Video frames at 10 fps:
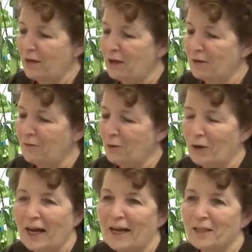I think
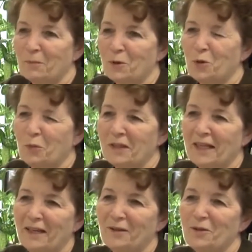if you were to ask most
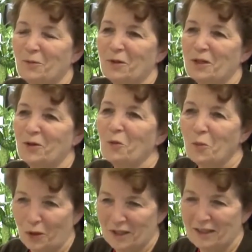superintendents
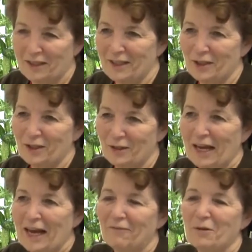what's the worst
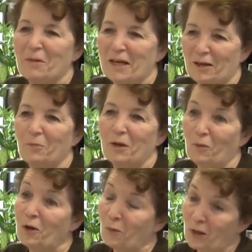decision they have to make,
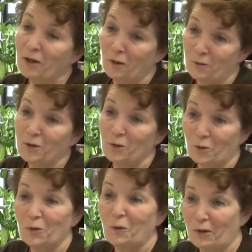it'll be whether we
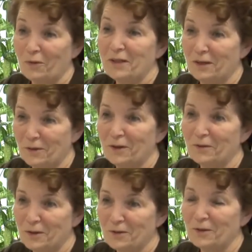close school or whether we don't close